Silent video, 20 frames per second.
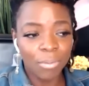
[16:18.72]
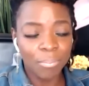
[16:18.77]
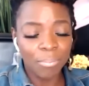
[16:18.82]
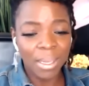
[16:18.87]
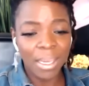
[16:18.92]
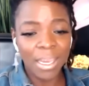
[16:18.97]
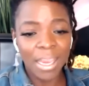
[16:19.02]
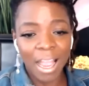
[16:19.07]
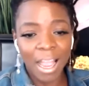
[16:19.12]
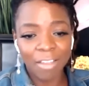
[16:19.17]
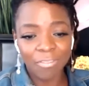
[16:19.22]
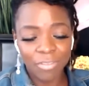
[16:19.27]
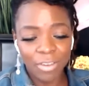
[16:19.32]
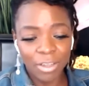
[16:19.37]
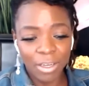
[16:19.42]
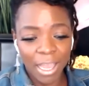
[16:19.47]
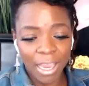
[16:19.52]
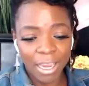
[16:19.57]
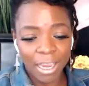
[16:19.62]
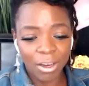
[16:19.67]
For me, I
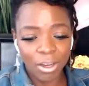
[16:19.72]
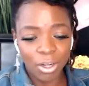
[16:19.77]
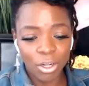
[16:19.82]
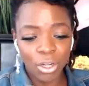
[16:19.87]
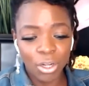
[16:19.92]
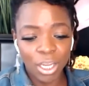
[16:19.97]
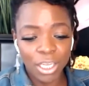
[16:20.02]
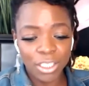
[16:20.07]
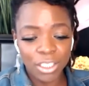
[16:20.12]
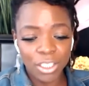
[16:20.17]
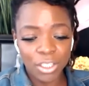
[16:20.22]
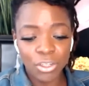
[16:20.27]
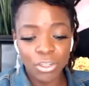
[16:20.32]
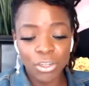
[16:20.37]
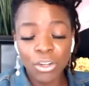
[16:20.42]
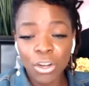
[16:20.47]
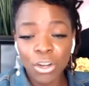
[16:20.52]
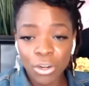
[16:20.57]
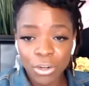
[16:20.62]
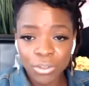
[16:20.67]
feel like it's a
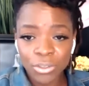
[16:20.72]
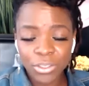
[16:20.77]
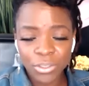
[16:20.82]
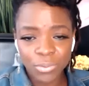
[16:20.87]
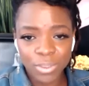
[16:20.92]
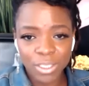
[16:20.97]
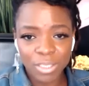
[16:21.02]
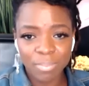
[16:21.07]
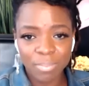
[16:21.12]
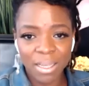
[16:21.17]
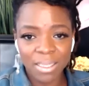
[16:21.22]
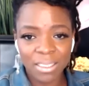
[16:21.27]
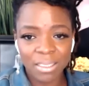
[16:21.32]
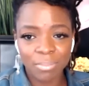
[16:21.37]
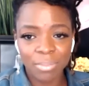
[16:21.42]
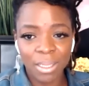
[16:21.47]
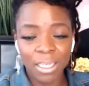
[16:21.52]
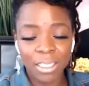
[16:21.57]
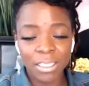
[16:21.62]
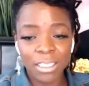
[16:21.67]
nurse
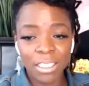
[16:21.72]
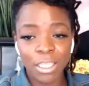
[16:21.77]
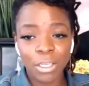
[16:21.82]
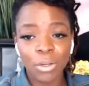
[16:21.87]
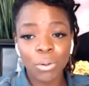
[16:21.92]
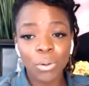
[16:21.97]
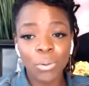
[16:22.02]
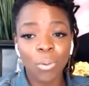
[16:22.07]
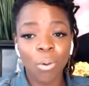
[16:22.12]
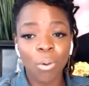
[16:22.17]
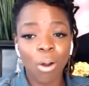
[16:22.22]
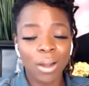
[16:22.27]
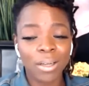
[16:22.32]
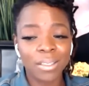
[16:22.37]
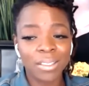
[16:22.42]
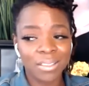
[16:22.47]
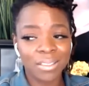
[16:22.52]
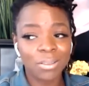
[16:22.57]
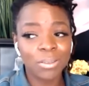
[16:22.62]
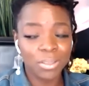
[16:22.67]
responsibility
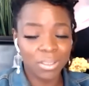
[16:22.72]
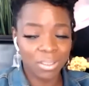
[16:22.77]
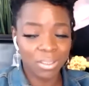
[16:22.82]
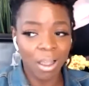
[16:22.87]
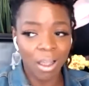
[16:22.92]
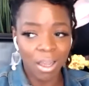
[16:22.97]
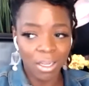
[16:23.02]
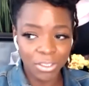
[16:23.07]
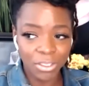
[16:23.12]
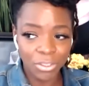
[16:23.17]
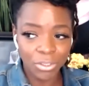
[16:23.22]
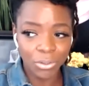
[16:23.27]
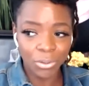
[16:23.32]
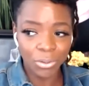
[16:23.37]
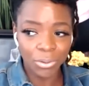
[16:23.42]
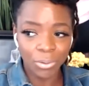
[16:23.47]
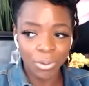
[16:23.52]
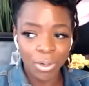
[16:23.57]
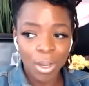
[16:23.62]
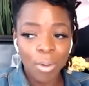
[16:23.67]
who's taught
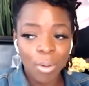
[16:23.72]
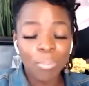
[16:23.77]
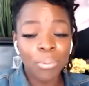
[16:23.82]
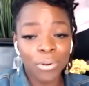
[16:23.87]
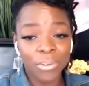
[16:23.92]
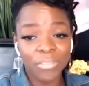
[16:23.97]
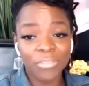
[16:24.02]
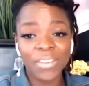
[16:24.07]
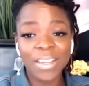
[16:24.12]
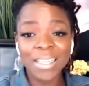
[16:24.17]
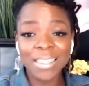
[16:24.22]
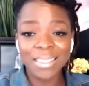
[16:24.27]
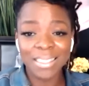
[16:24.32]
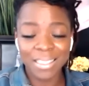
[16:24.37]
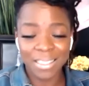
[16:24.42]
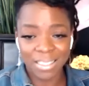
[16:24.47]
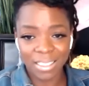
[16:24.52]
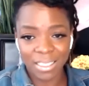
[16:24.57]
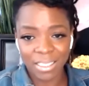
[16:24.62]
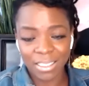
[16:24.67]
to prevent
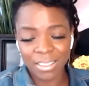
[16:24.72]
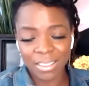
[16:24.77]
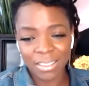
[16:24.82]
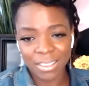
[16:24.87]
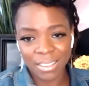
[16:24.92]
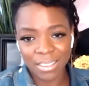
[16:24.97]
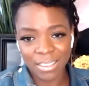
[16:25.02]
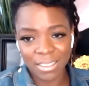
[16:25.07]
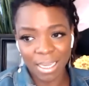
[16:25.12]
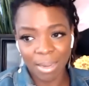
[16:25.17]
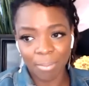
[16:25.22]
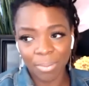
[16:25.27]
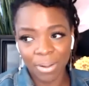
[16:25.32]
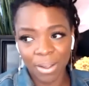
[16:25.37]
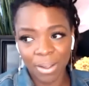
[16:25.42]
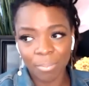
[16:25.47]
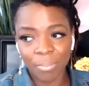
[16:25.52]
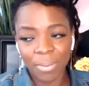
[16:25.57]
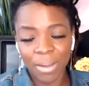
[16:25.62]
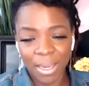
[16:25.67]
disease to step
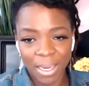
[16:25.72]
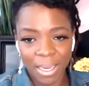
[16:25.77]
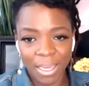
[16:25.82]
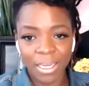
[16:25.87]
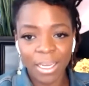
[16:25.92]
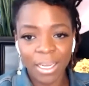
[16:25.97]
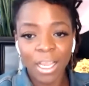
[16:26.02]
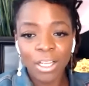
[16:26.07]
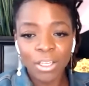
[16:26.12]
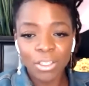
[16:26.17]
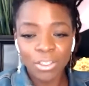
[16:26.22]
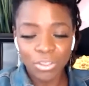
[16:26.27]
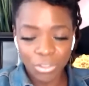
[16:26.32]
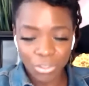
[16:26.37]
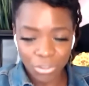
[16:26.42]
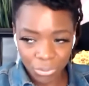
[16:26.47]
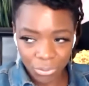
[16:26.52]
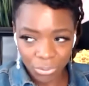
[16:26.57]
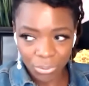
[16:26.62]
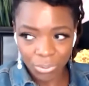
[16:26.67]
up and
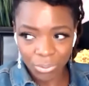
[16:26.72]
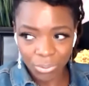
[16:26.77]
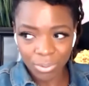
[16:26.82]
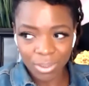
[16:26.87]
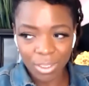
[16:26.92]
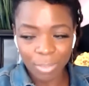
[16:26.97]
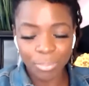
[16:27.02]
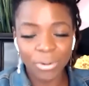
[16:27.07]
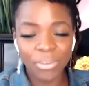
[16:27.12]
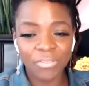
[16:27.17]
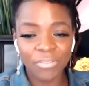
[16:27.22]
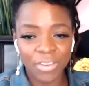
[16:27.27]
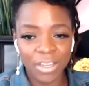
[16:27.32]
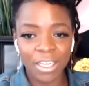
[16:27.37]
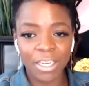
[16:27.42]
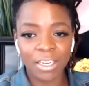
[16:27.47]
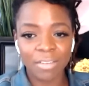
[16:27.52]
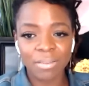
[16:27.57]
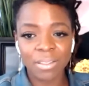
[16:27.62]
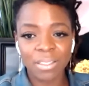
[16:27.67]
do the
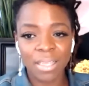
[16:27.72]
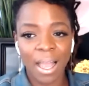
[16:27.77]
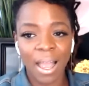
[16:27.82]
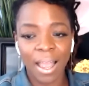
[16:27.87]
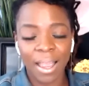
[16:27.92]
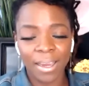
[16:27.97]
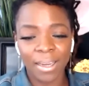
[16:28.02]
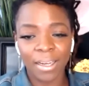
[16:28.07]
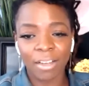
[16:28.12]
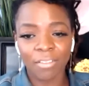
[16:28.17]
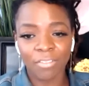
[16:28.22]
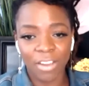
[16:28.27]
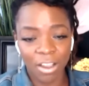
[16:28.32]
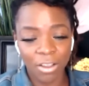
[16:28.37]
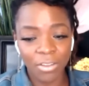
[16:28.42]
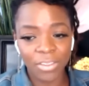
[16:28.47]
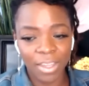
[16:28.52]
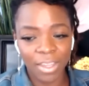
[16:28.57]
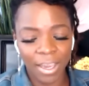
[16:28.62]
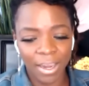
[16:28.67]
preventative side of
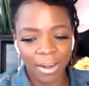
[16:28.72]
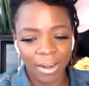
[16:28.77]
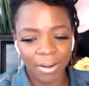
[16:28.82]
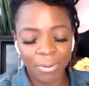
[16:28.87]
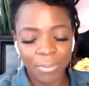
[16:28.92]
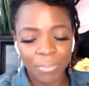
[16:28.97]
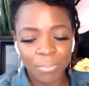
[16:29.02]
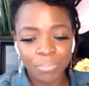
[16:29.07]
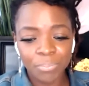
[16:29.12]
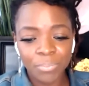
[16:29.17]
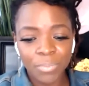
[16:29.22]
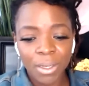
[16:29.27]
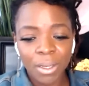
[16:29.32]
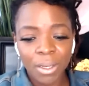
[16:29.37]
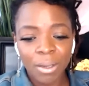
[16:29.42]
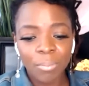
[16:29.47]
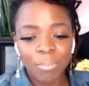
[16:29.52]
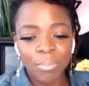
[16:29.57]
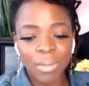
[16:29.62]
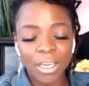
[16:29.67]
healthcare.
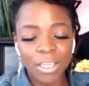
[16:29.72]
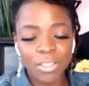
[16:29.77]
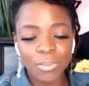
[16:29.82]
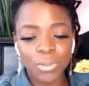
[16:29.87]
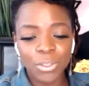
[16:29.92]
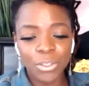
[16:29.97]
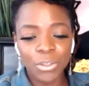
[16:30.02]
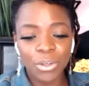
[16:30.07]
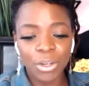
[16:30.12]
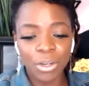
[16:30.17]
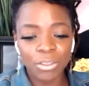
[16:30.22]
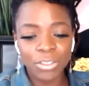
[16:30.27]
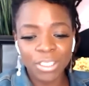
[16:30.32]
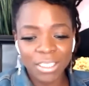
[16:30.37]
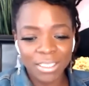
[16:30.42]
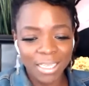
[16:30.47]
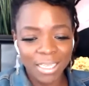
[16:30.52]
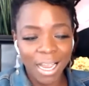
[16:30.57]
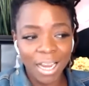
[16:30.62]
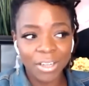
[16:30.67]
Because when you go to
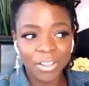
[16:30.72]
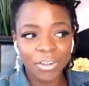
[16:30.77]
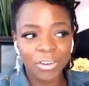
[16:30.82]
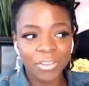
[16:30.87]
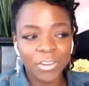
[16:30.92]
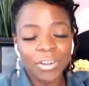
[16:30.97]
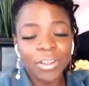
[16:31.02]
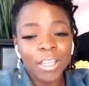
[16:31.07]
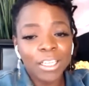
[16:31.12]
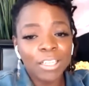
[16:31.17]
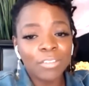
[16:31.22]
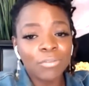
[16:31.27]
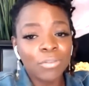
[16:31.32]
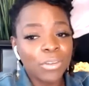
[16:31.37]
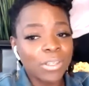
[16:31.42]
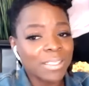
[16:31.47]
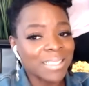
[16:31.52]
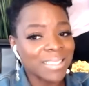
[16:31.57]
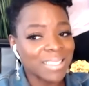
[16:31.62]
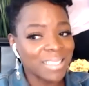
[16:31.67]
the doctor, they're looking
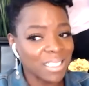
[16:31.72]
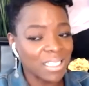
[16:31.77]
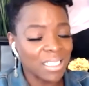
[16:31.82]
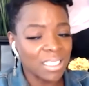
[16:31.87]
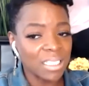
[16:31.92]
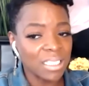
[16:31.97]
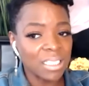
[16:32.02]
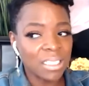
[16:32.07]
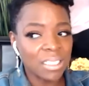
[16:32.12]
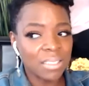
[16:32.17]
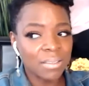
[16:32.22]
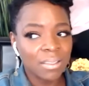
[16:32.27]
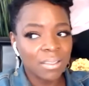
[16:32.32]
for a disease.